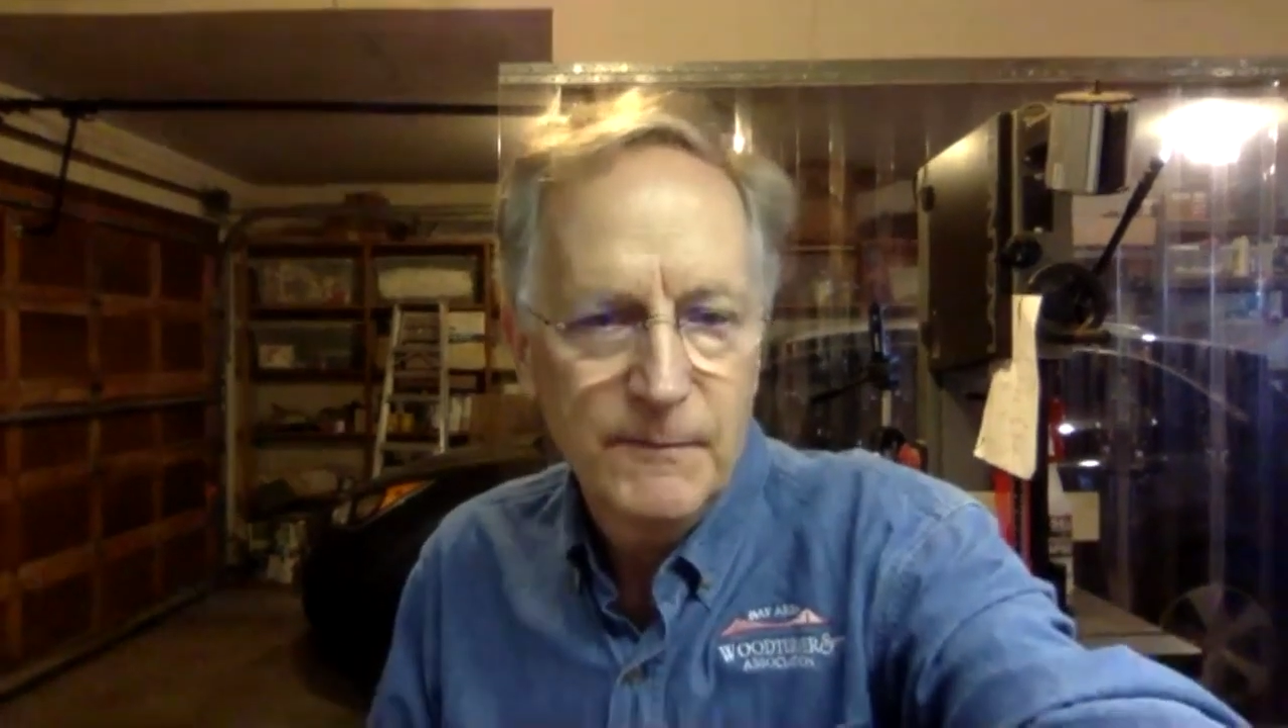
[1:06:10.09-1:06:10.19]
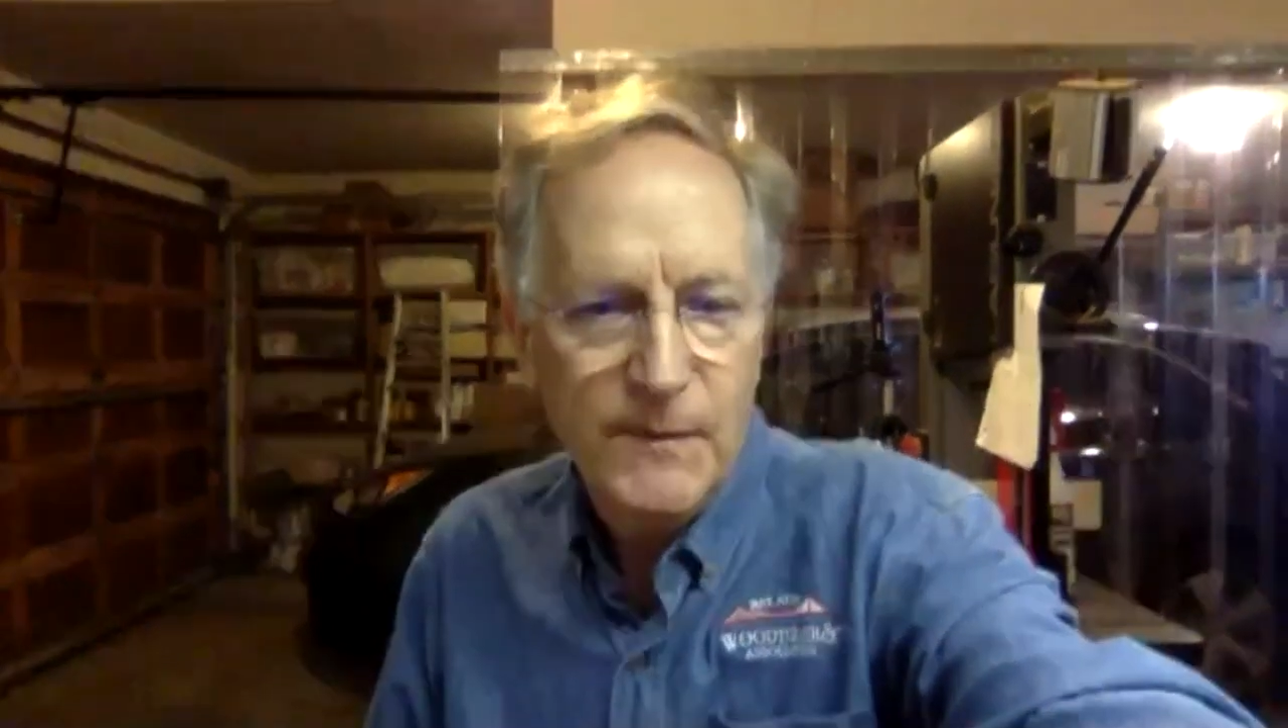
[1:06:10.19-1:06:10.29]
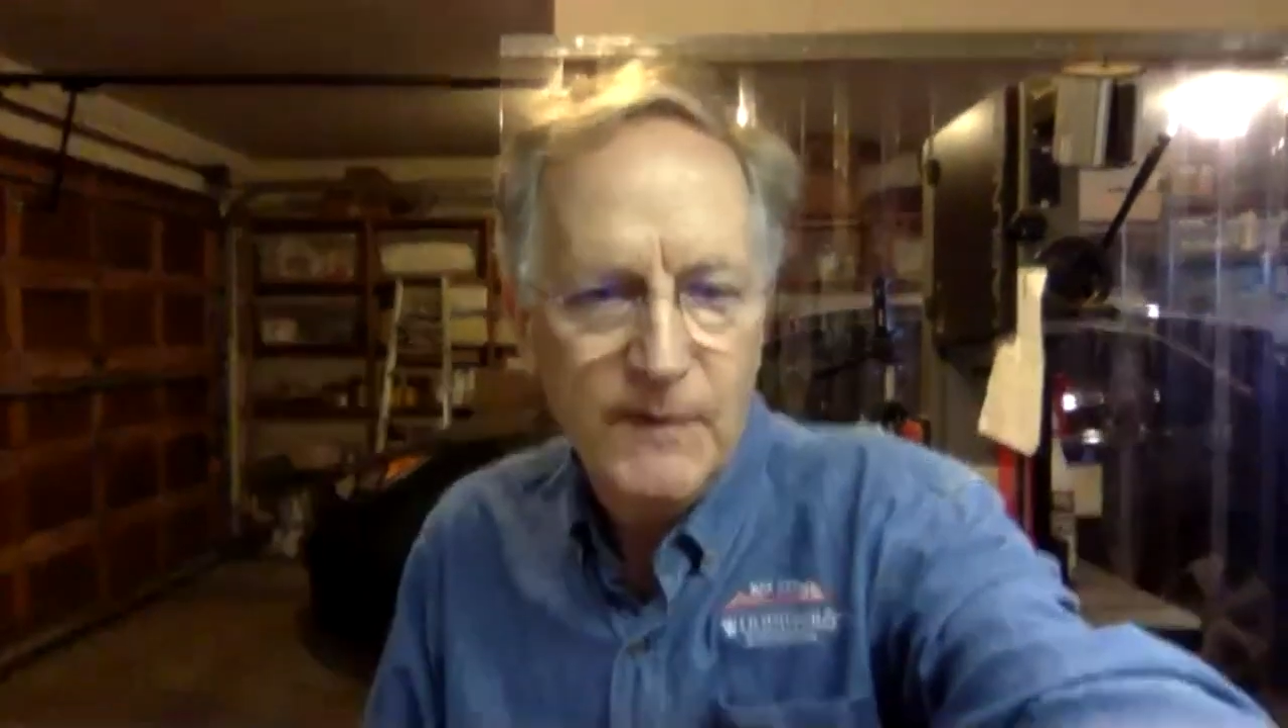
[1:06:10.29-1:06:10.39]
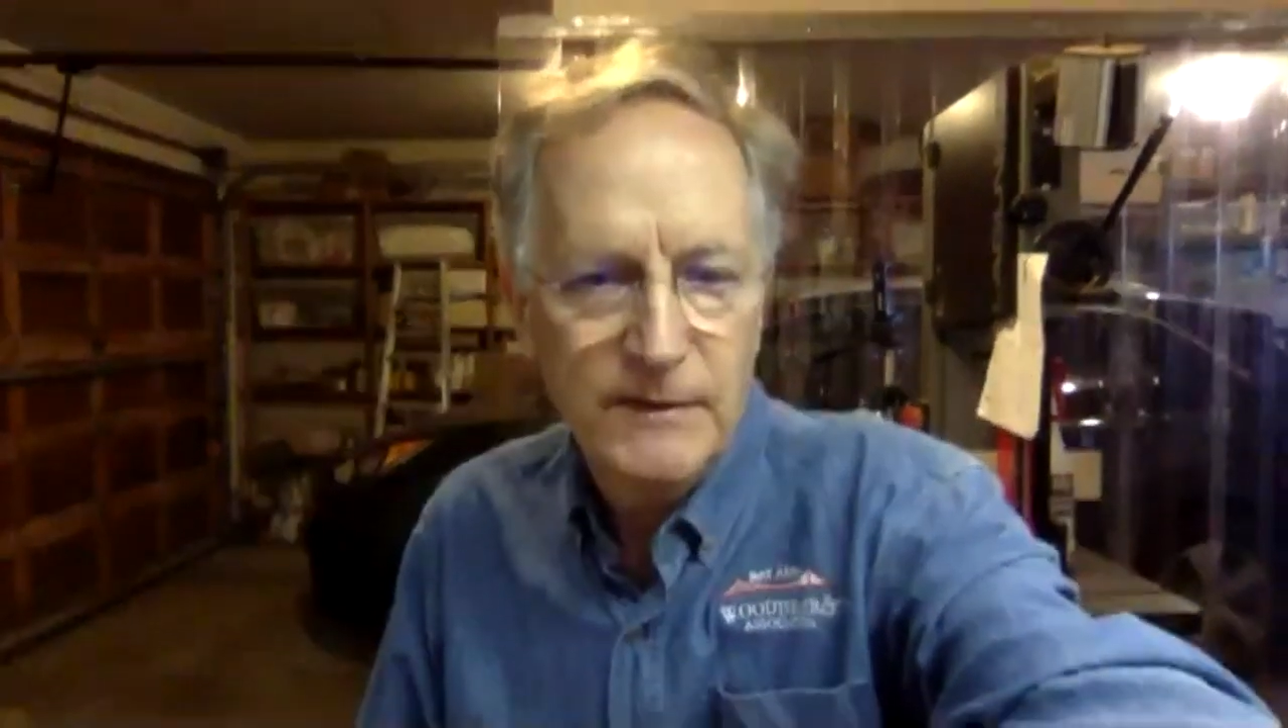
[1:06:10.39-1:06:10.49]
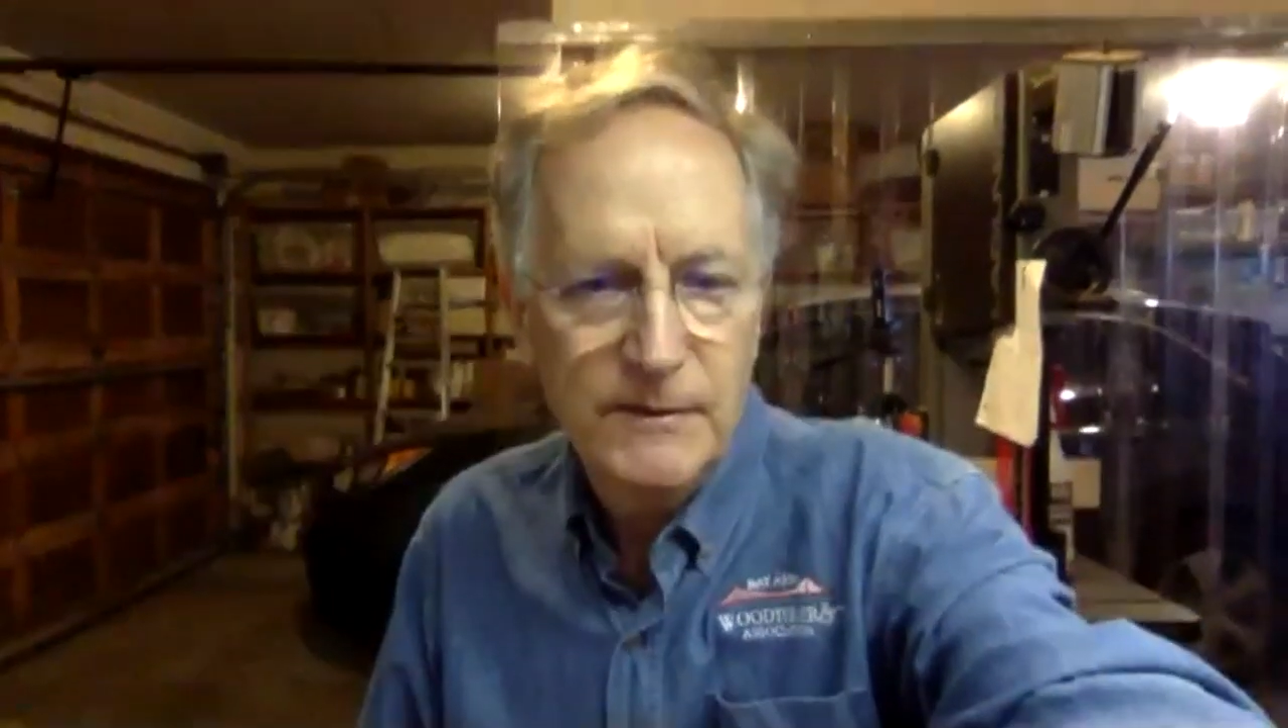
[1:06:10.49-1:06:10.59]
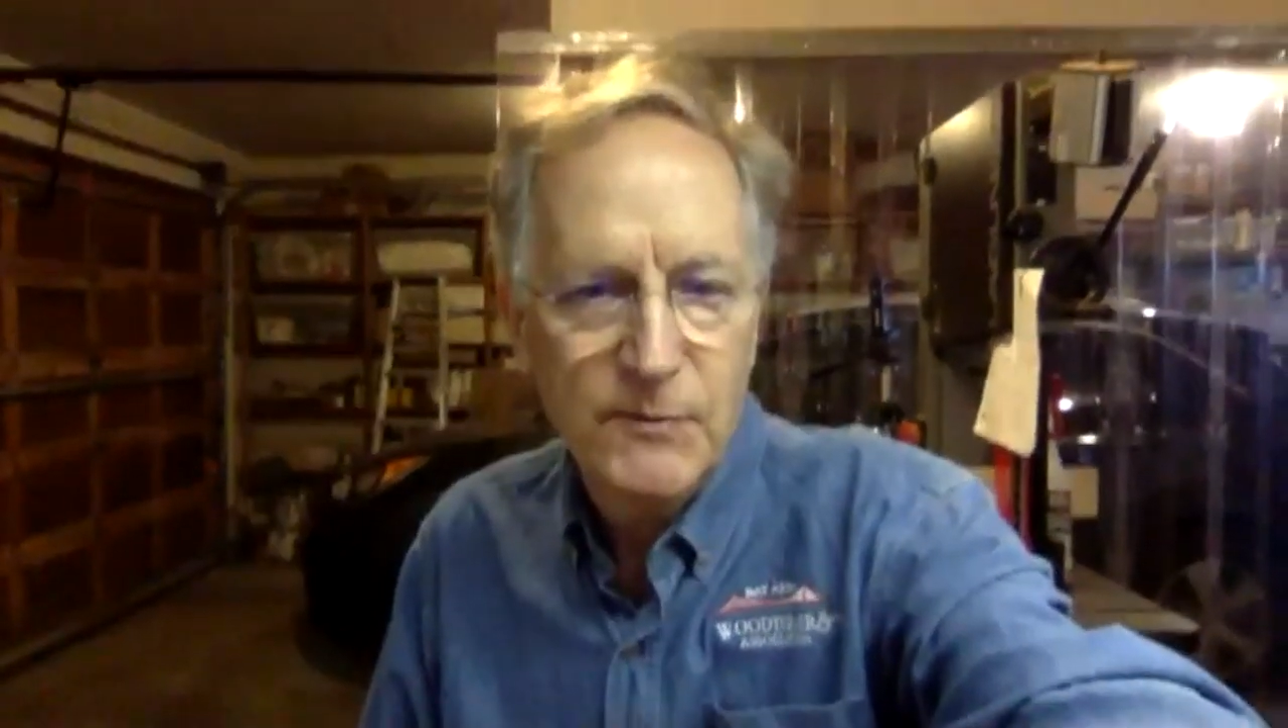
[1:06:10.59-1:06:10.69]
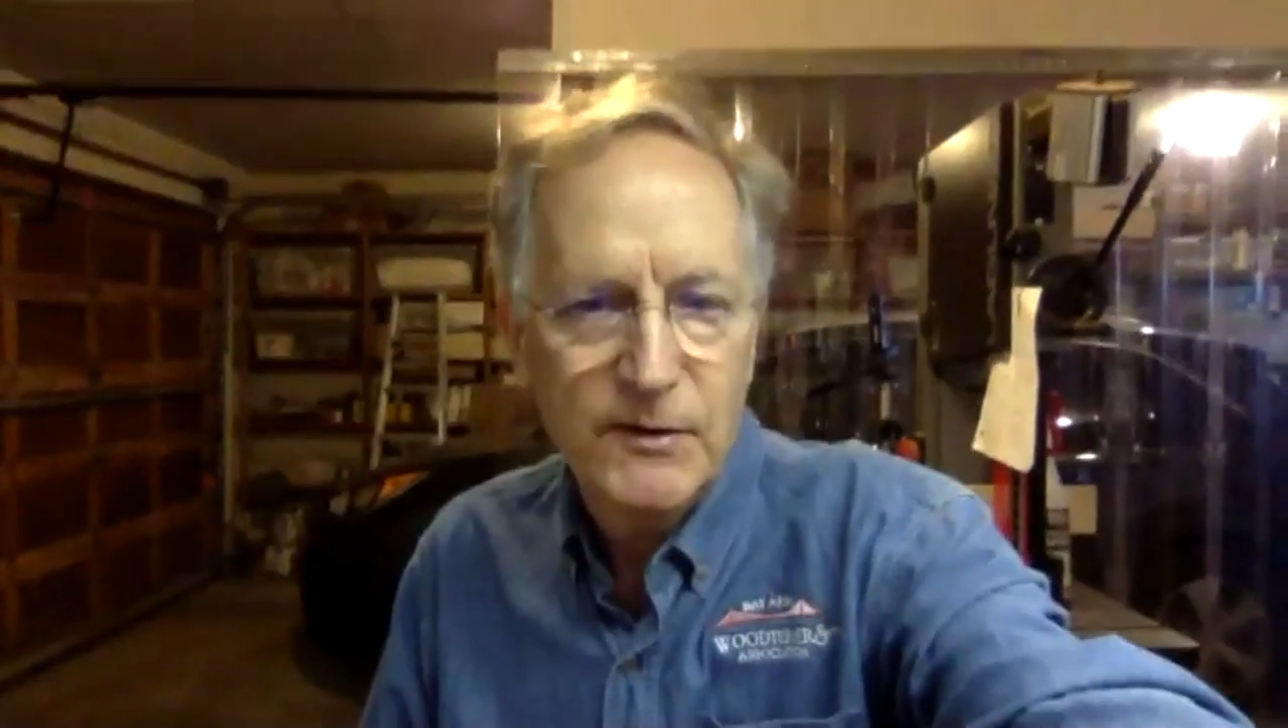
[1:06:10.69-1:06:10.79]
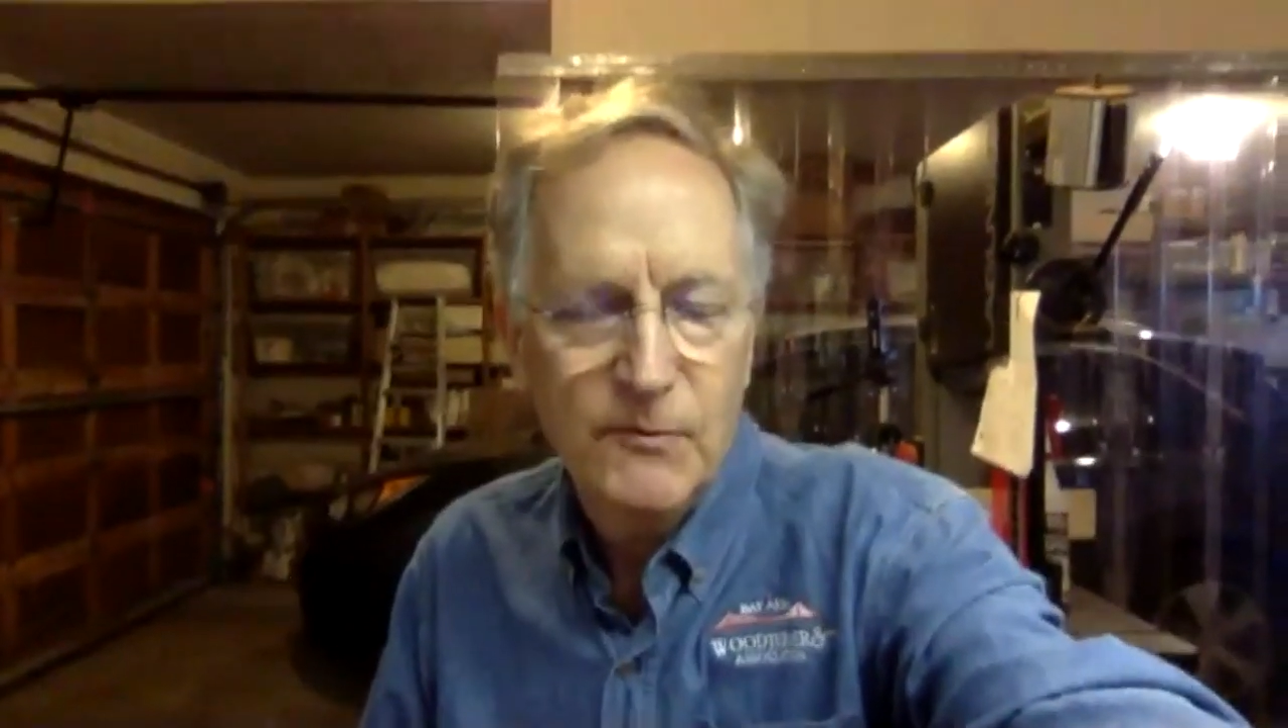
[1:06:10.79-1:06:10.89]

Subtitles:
partly important